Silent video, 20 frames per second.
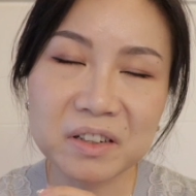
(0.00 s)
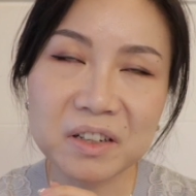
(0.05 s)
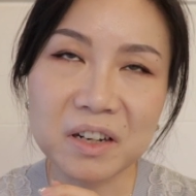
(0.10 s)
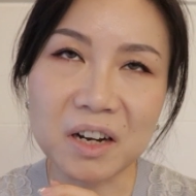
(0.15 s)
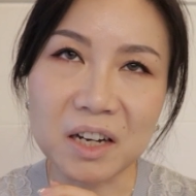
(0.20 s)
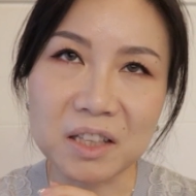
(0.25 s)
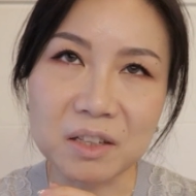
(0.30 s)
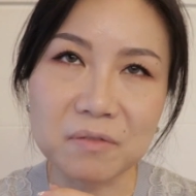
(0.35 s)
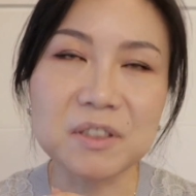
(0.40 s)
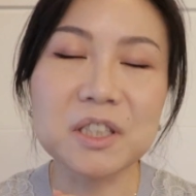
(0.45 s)

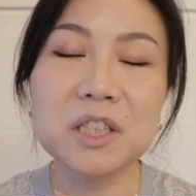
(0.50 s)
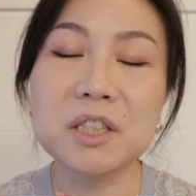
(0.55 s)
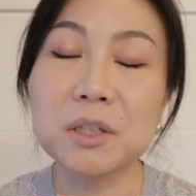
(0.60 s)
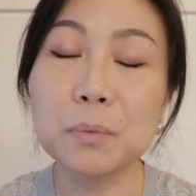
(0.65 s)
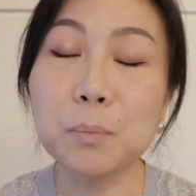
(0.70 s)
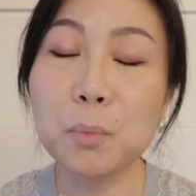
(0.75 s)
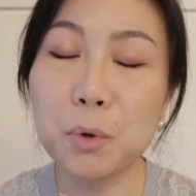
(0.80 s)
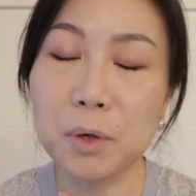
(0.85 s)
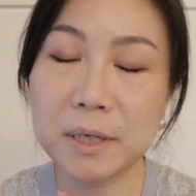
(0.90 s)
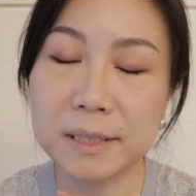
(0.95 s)
kind of
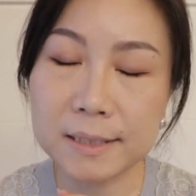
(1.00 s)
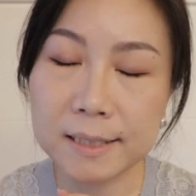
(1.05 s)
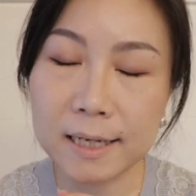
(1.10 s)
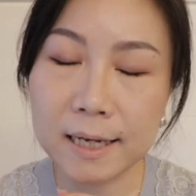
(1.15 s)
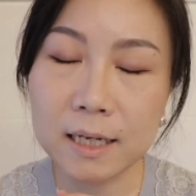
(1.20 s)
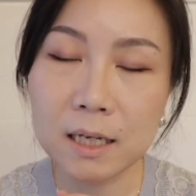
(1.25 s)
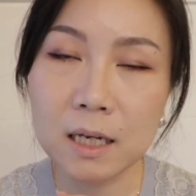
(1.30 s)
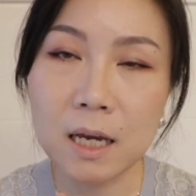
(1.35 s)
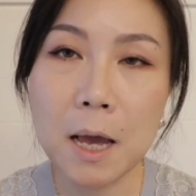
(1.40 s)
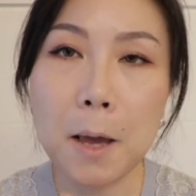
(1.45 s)

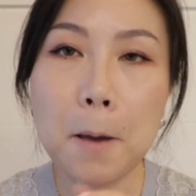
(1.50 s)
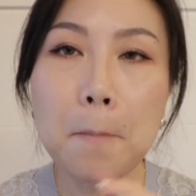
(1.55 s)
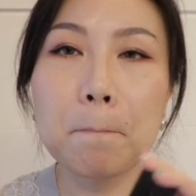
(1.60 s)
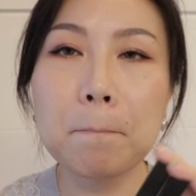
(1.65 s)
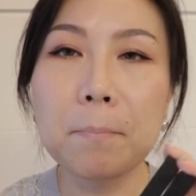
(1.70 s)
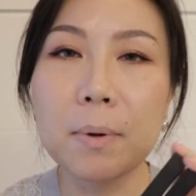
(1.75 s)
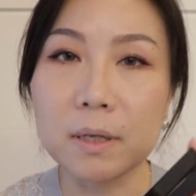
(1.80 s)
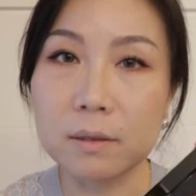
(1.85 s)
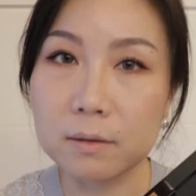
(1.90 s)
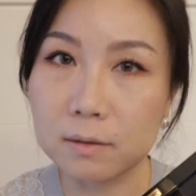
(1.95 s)
disappointing,
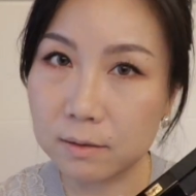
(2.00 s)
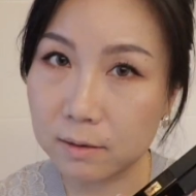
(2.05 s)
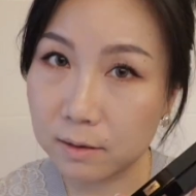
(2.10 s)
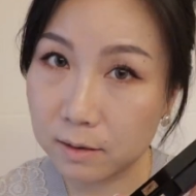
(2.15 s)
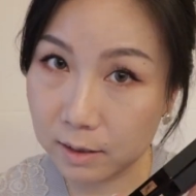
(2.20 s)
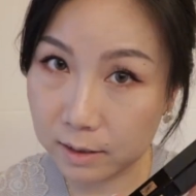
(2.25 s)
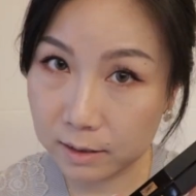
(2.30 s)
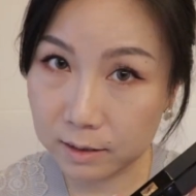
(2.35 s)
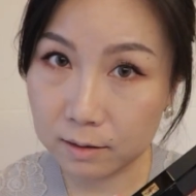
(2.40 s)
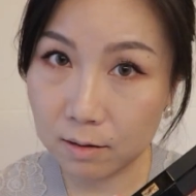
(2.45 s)
but
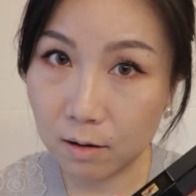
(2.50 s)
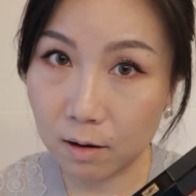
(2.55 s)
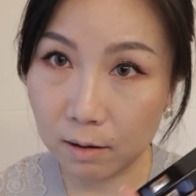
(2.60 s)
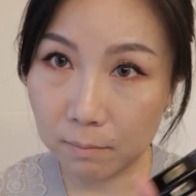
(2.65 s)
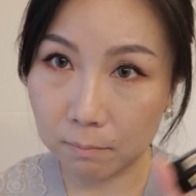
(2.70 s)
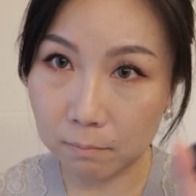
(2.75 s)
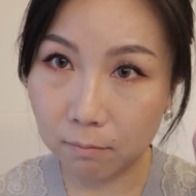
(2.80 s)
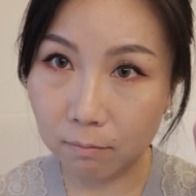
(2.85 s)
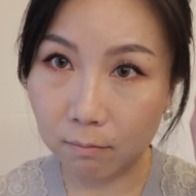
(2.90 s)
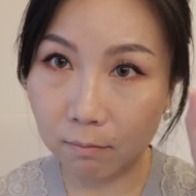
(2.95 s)
this
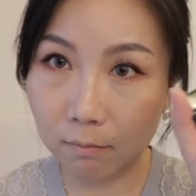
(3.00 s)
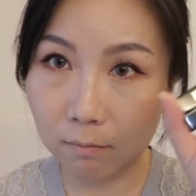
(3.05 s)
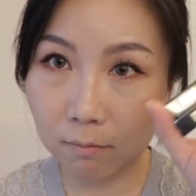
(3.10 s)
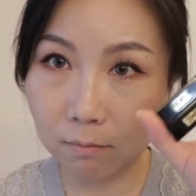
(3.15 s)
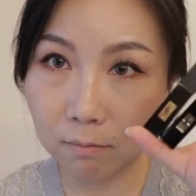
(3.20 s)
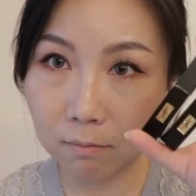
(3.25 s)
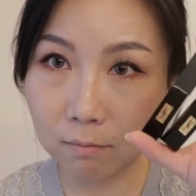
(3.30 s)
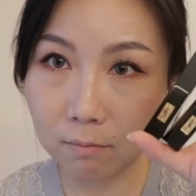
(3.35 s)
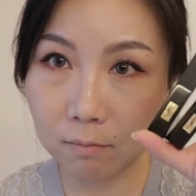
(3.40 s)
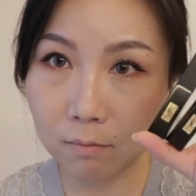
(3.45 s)
time,
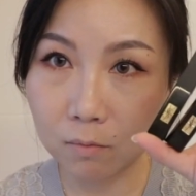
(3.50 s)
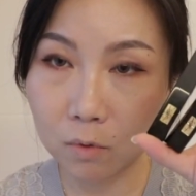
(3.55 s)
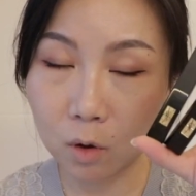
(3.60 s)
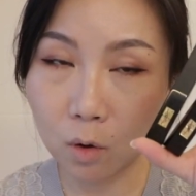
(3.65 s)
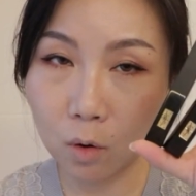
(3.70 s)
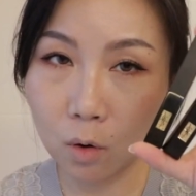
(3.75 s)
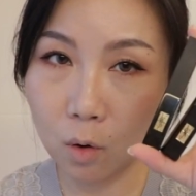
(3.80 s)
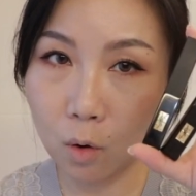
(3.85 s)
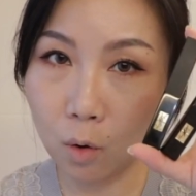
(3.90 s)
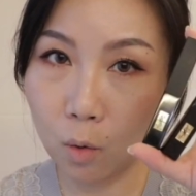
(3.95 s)

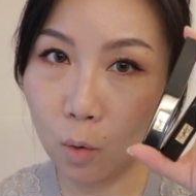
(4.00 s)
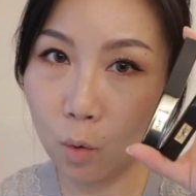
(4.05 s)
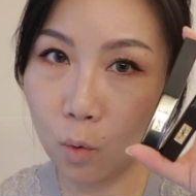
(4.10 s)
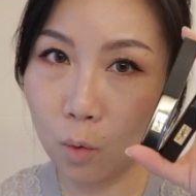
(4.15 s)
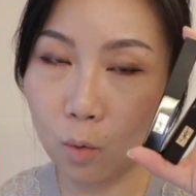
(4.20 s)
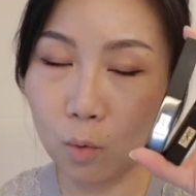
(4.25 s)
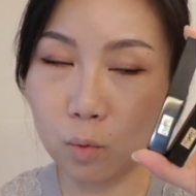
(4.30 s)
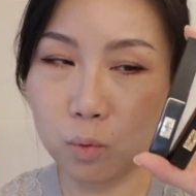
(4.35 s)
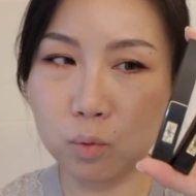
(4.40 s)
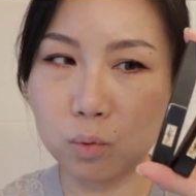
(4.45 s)

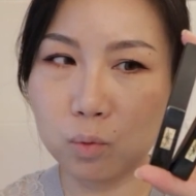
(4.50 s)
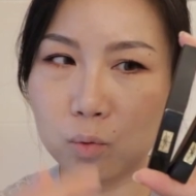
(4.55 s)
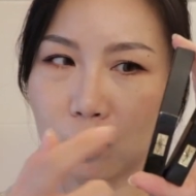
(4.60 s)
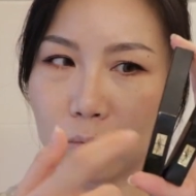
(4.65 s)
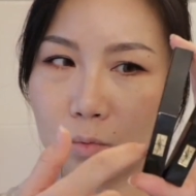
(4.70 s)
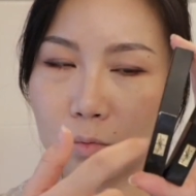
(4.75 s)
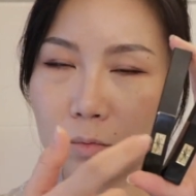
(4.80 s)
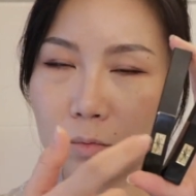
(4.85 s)
oh,